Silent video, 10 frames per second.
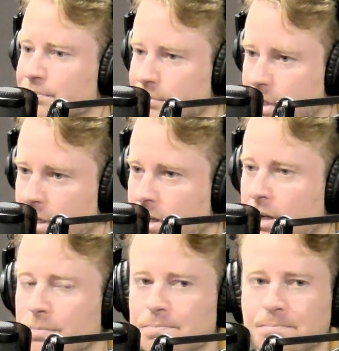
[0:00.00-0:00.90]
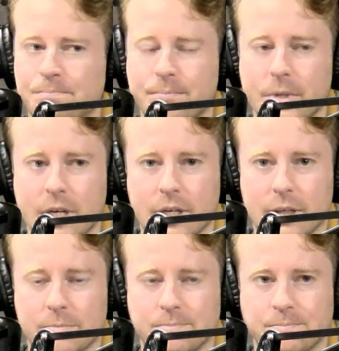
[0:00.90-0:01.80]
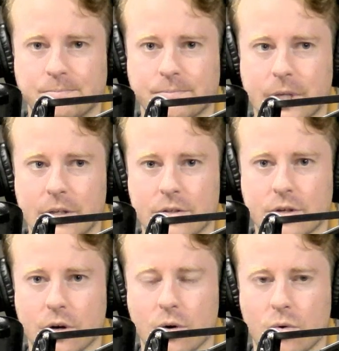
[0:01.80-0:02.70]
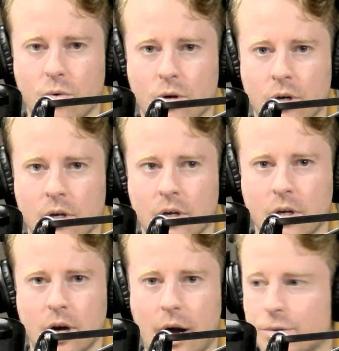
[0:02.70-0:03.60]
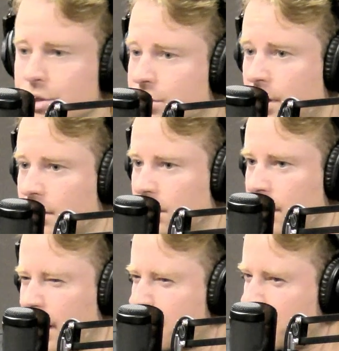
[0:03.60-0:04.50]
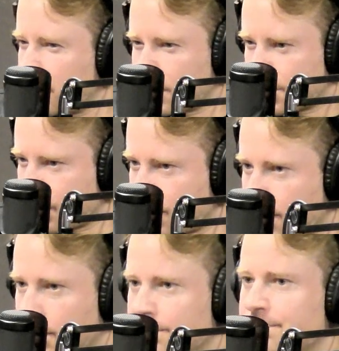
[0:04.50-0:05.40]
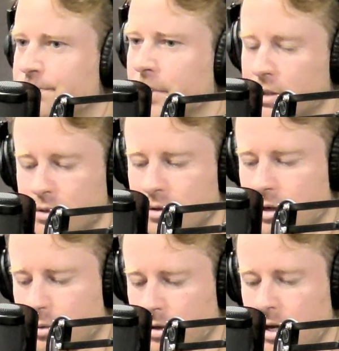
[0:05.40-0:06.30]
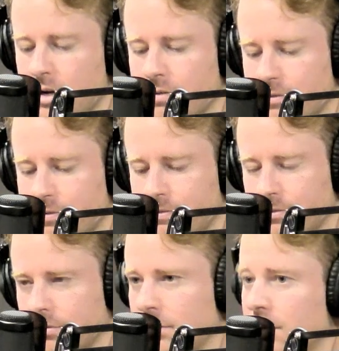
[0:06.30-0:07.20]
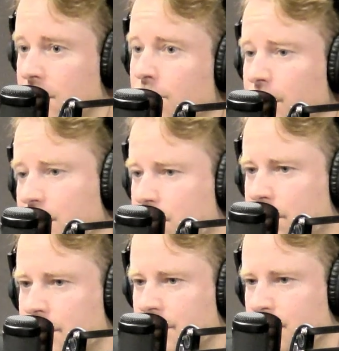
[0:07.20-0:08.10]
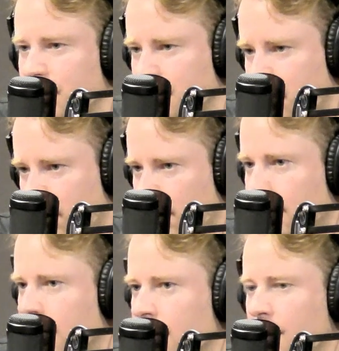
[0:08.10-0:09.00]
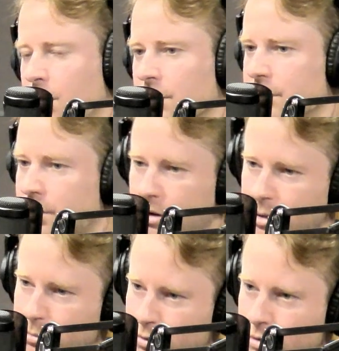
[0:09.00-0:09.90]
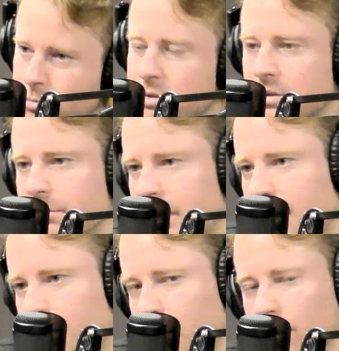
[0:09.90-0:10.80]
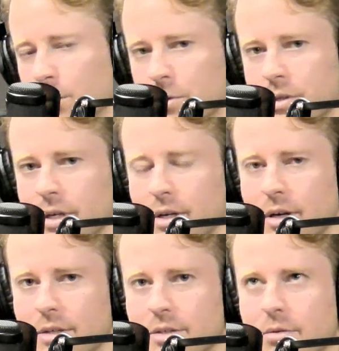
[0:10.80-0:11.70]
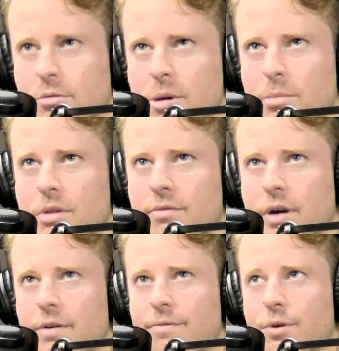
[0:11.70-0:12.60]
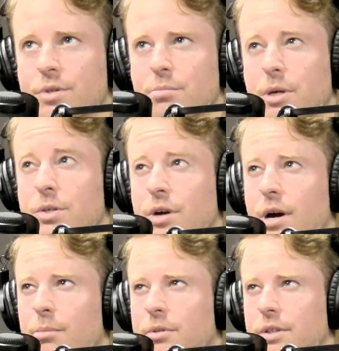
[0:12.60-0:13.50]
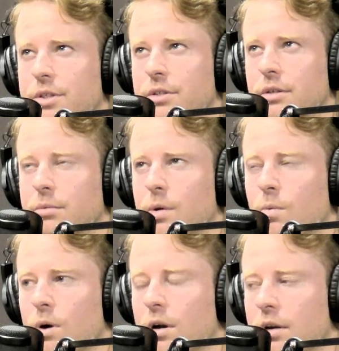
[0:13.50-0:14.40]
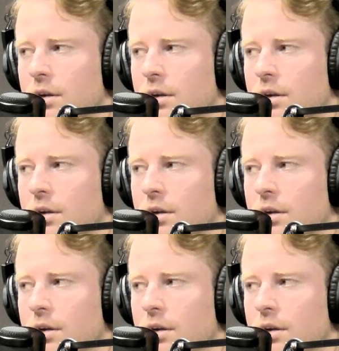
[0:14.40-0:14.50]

Yeah. And so I was just trying to learn how to be an entrepreneur. And so there were a lot of good resources in Pittsburgh and a couple of startup groups and meetup groups. And I still remember the very first pitch competition that we won.